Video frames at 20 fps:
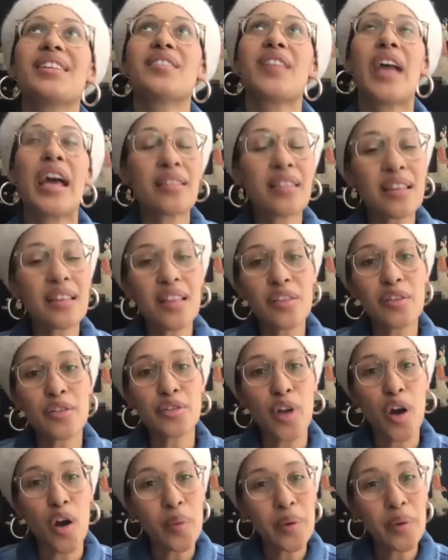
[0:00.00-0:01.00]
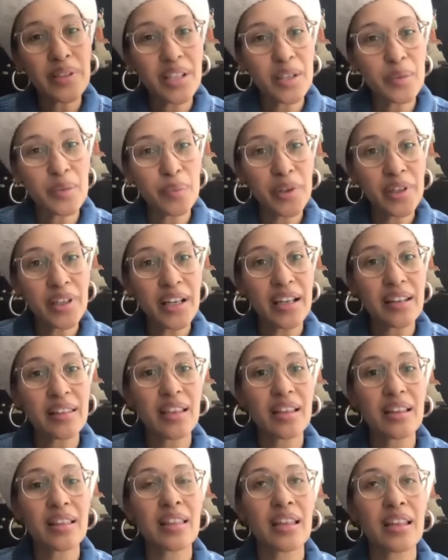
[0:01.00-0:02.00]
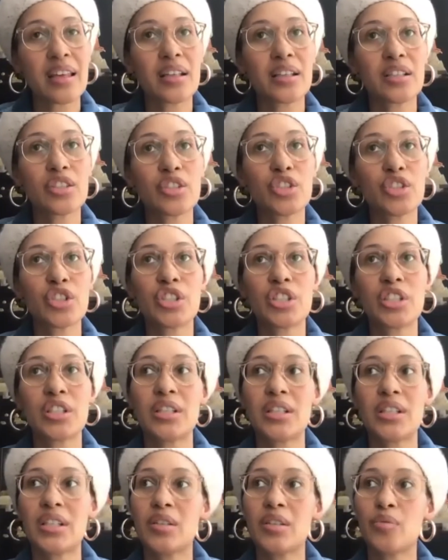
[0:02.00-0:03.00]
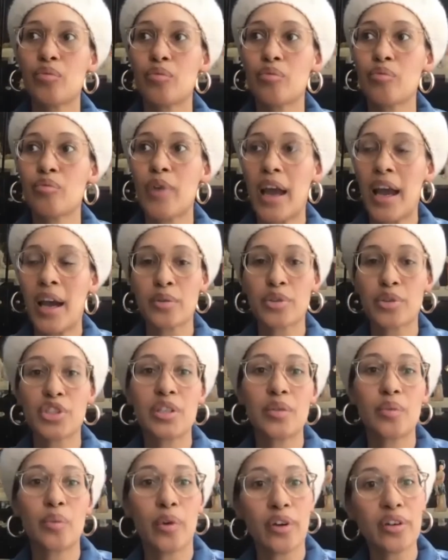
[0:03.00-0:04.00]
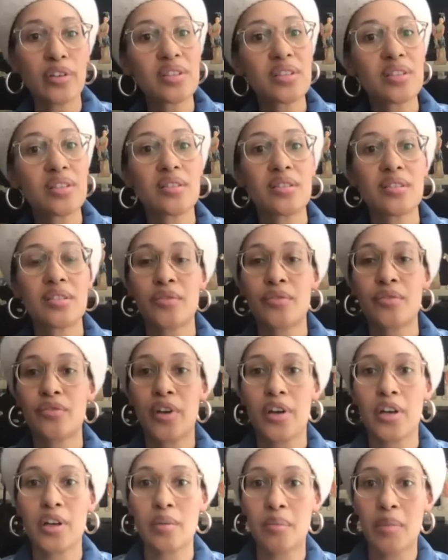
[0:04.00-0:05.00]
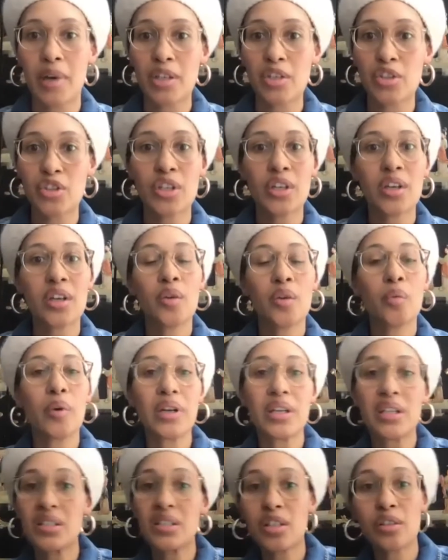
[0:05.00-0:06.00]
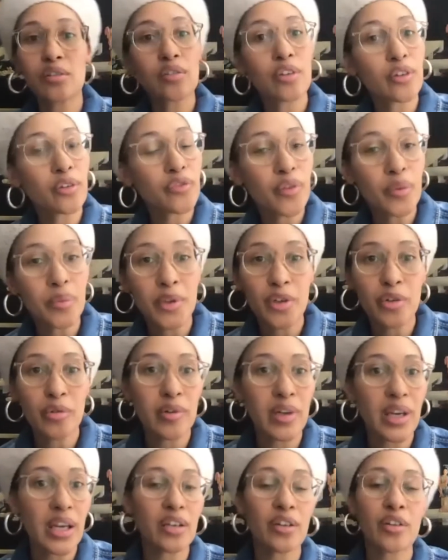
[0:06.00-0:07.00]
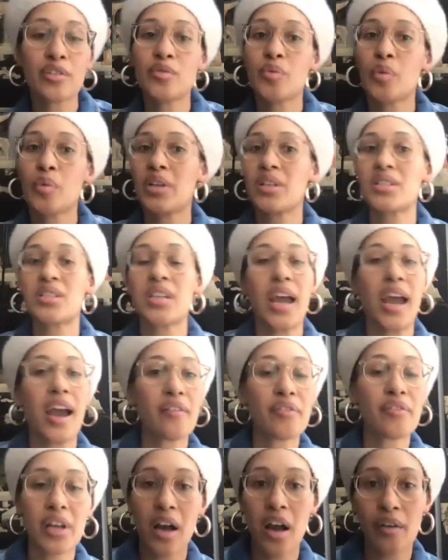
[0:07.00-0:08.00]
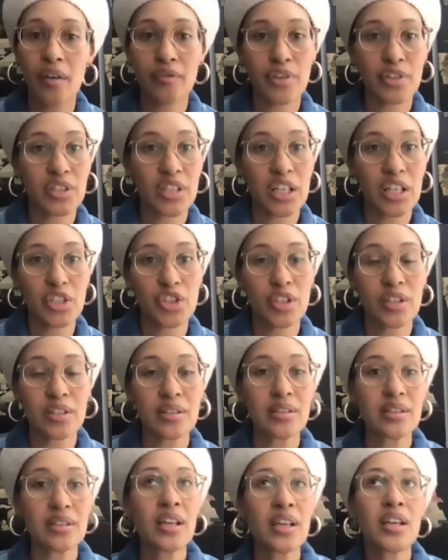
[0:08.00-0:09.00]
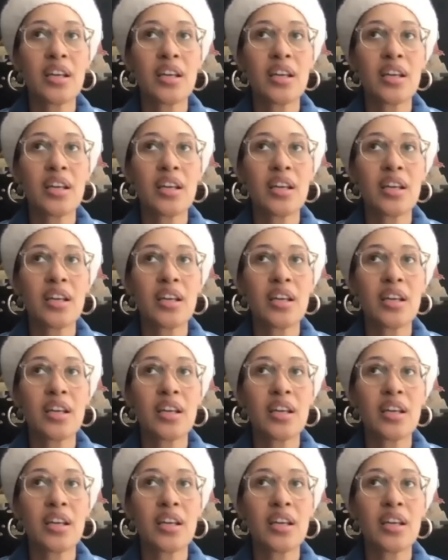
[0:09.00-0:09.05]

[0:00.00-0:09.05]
I think that there's always input. I think that she, how she works, is very much wanting to learn from the creators, wanting to have the conversations.